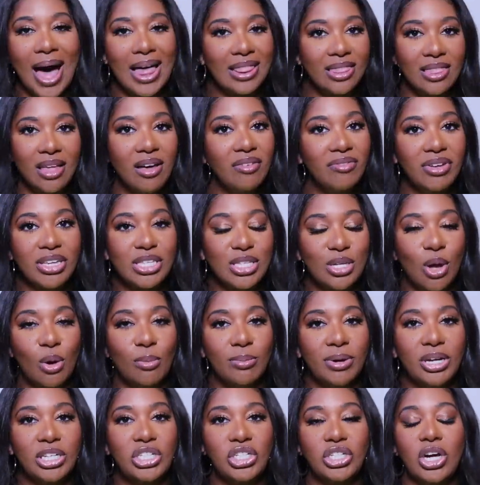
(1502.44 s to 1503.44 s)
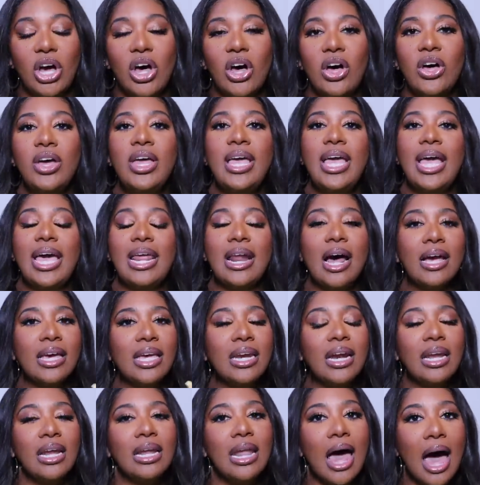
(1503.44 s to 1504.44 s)
I love it so much, y'all. And I
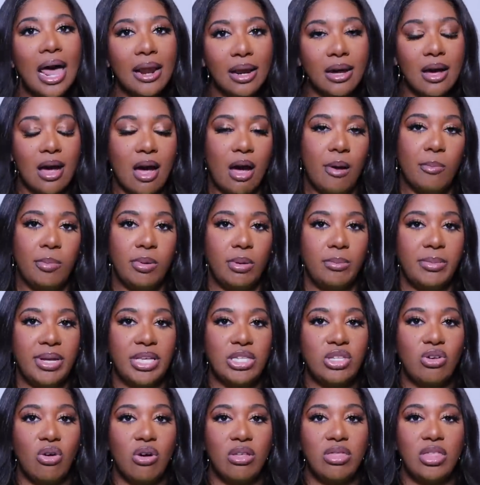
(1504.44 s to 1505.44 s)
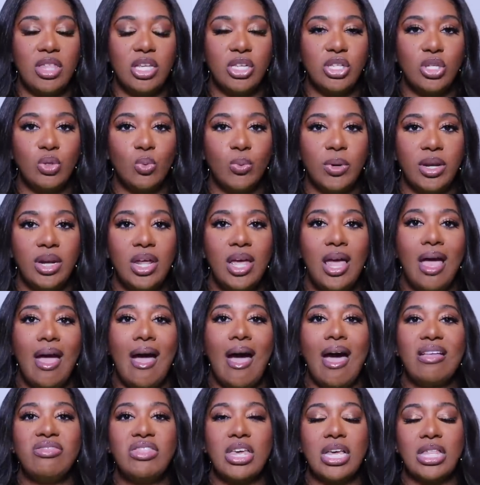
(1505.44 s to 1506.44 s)
get a lot of compliments on this one.
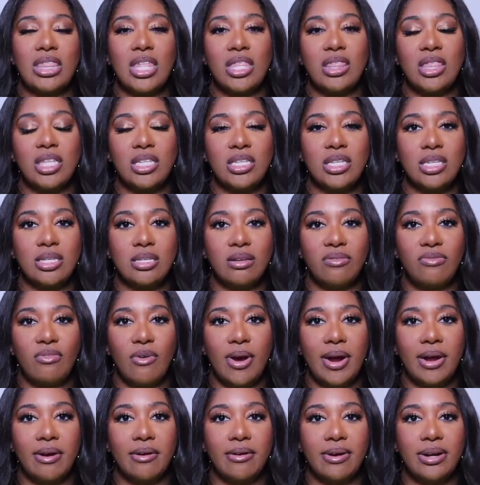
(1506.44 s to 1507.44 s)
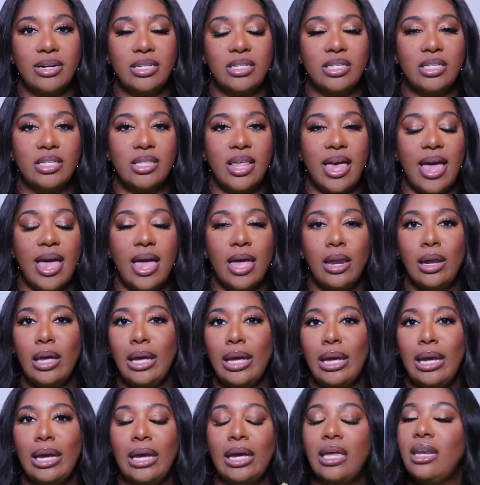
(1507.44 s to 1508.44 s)
I think that this is a fragrance that
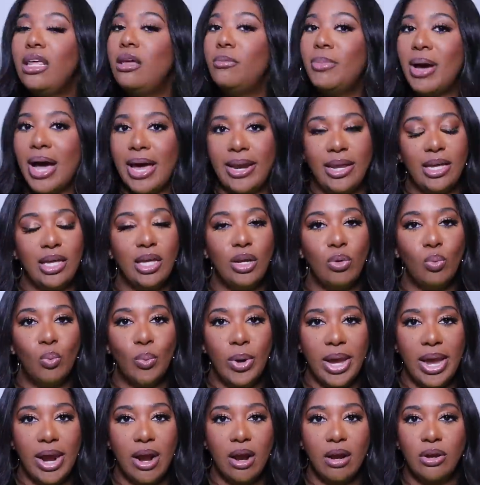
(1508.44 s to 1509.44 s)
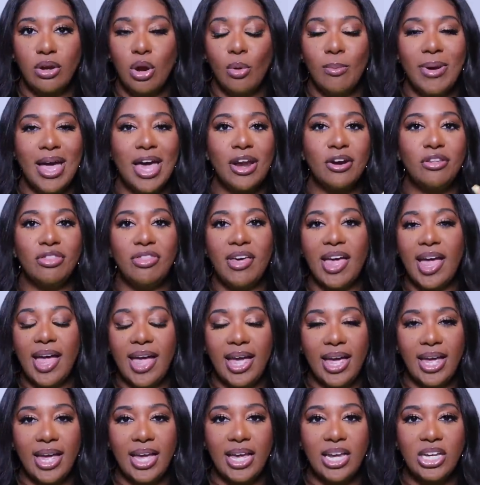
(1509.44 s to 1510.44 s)
anybody can wear, no matter the
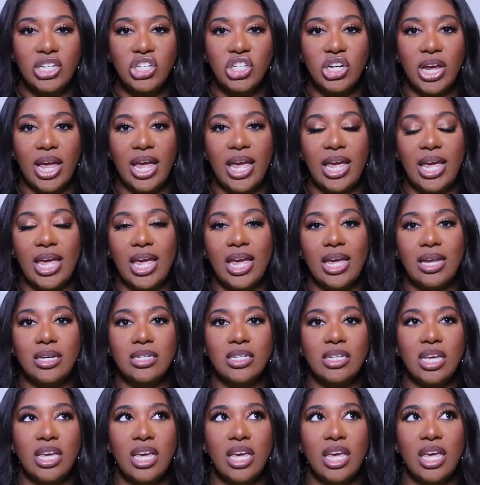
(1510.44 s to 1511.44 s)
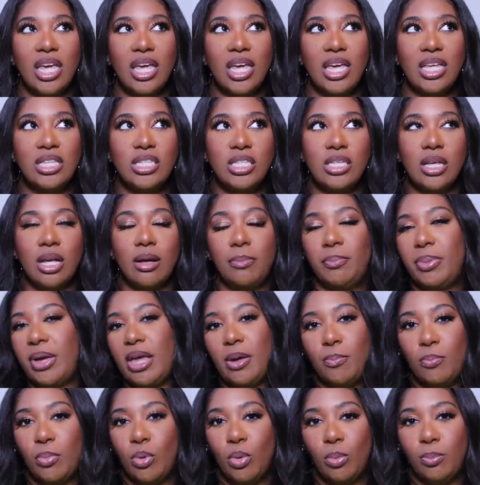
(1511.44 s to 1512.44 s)
age, and it's a
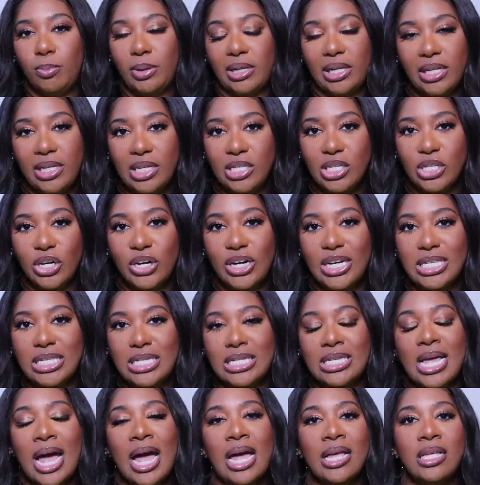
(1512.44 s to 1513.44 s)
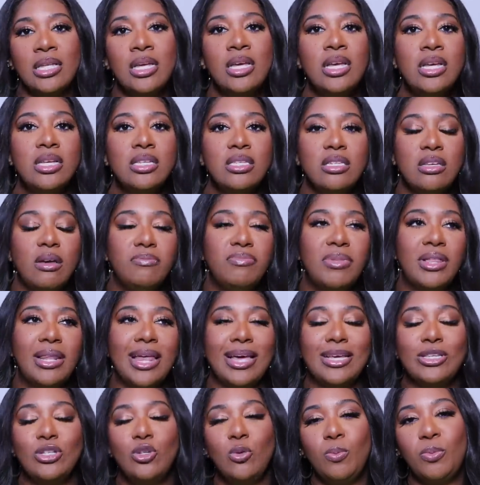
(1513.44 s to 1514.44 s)
people pleaser. It's not something
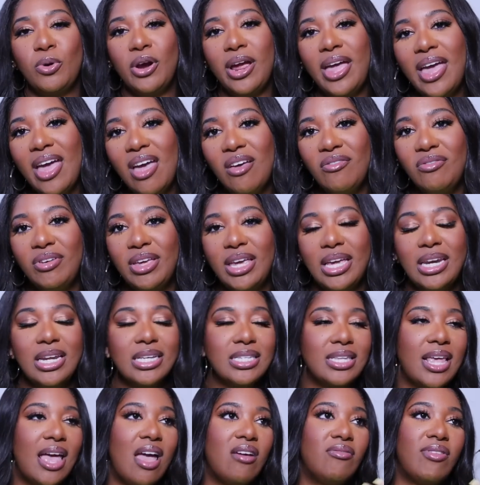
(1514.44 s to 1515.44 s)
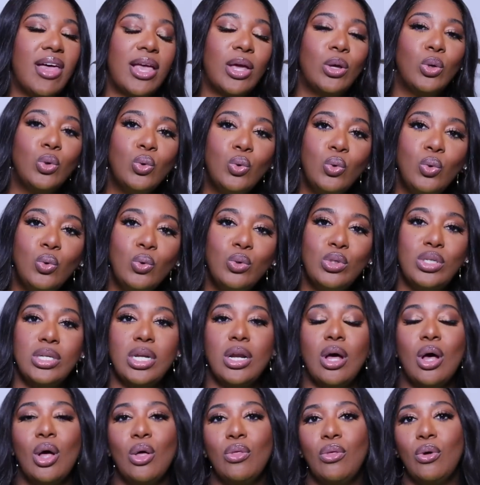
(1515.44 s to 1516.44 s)
like super heavy. It doesn't have like ouds and
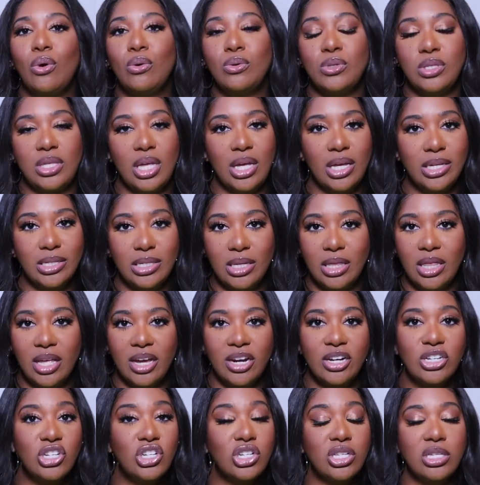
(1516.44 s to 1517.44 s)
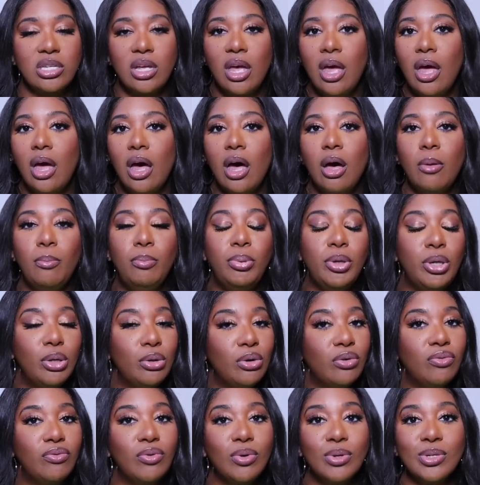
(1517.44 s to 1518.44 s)
all those things in there. It's just a
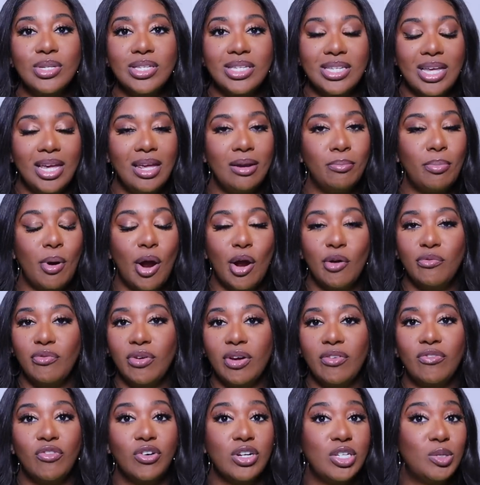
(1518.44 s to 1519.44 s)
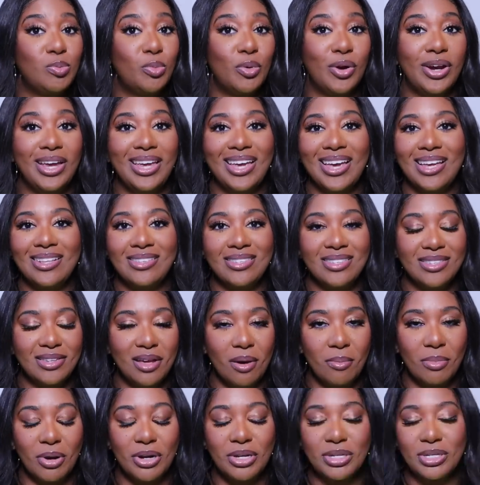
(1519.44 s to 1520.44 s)
beautiful scent, perfect for spring and
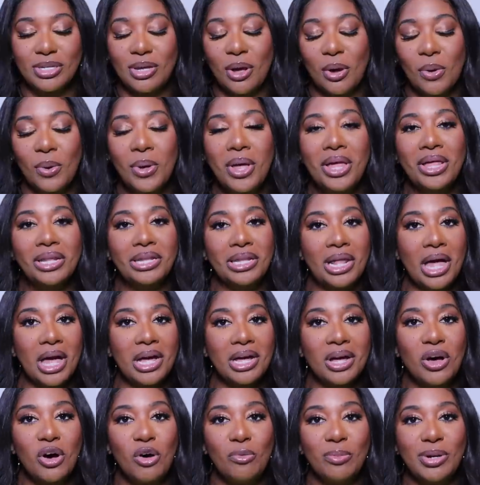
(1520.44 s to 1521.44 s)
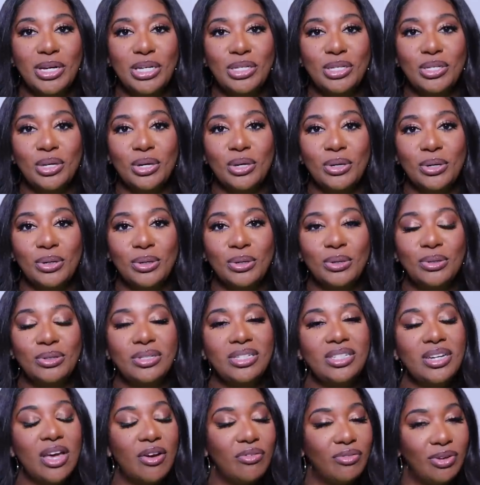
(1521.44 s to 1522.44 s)
summer. So Lancome Idol,
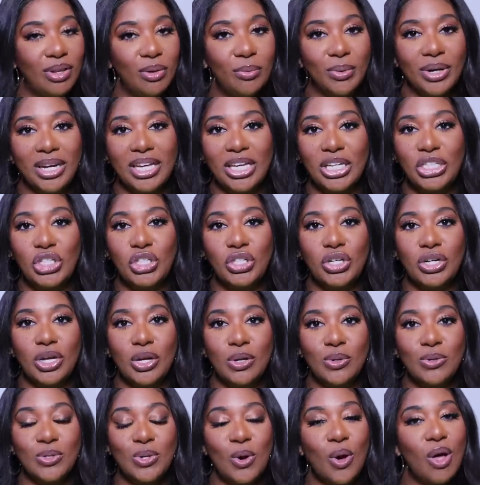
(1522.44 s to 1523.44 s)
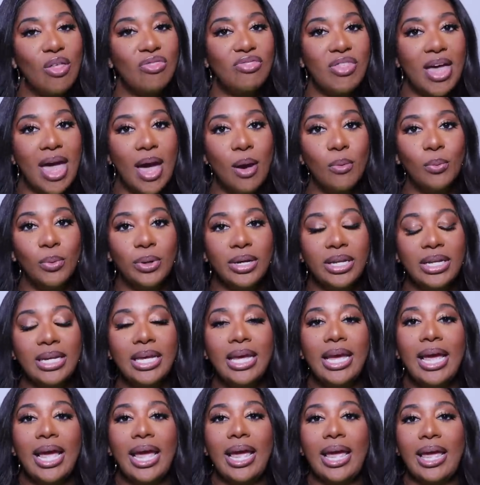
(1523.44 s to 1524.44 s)
definitely want to get your nose on that one.
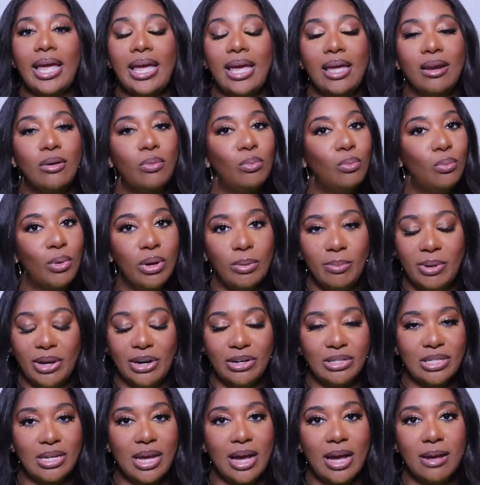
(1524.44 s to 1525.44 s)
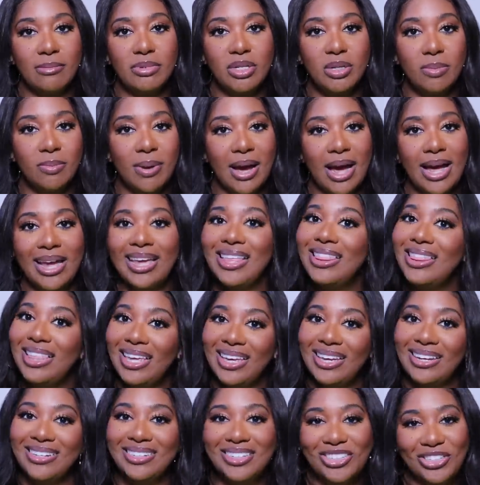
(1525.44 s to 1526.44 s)
And what better time to buy it
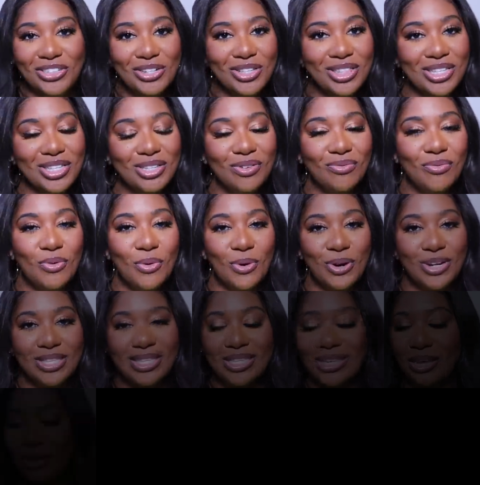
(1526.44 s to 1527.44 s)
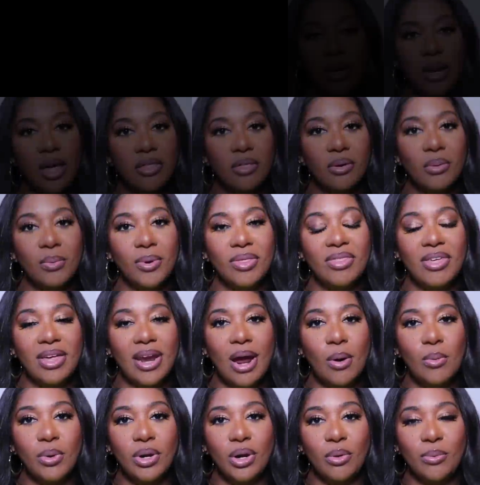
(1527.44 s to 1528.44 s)
than during the Sephora sale. Another one that
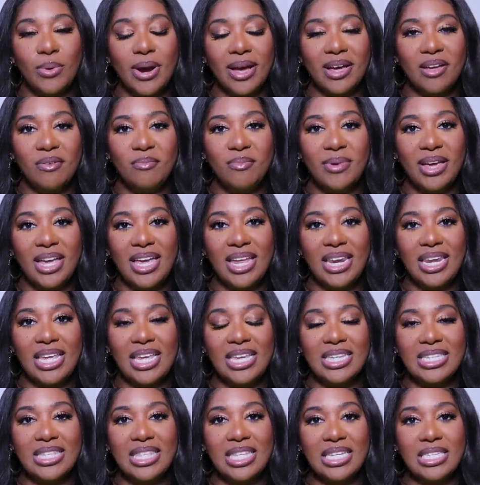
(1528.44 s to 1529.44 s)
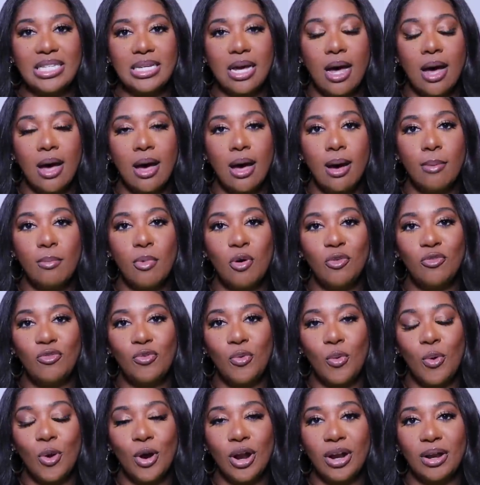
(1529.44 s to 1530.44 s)
I want to recommend is the Tom
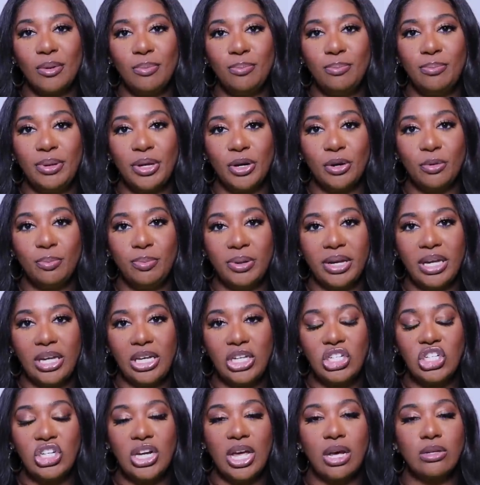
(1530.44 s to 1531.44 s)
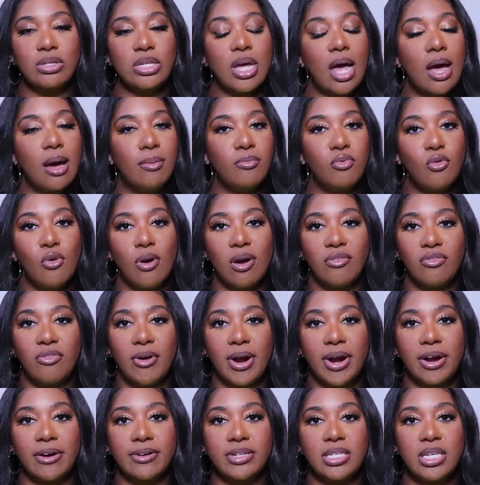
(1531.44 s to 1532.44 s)
Ford Bitter Peach. Now Tom Ford
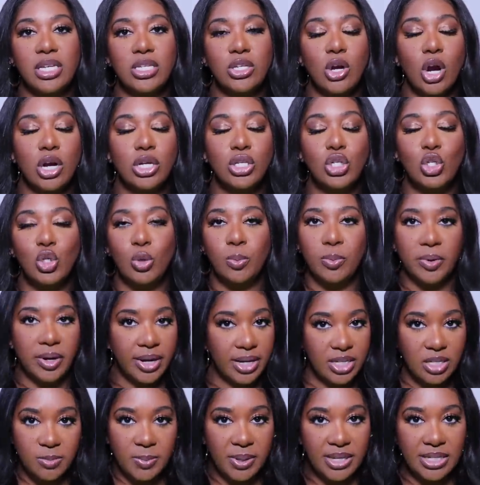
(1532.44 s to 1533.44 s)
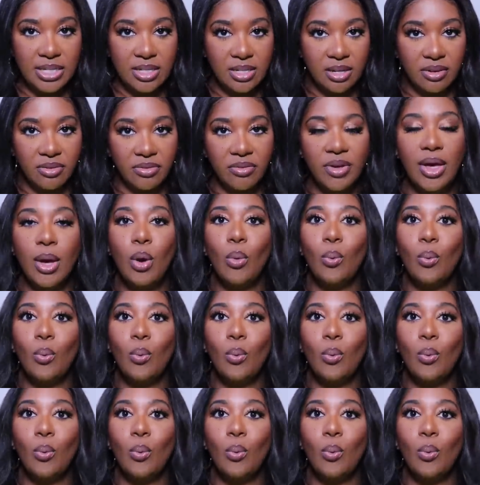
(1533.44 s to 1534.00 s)
fragrances are super expensive.